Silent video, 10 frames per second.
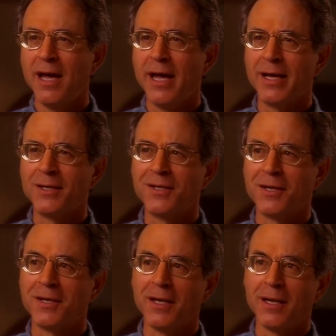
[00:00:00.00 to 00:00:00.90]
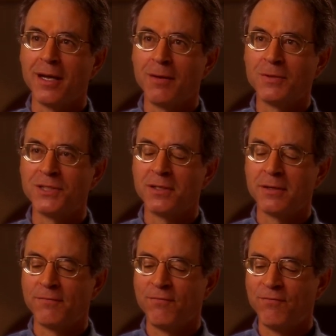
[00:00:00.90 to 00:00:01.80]
And uh, I was in
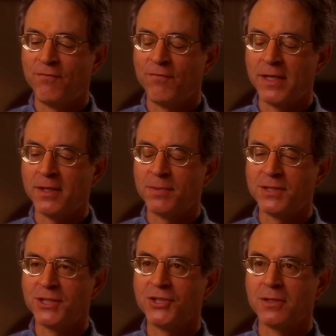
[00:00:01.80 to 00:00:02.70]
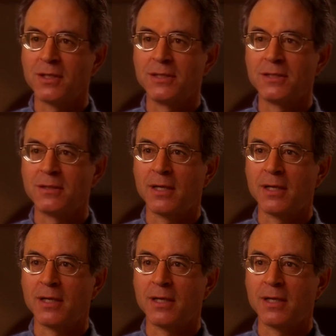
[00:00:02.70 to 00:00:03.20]
a funny position because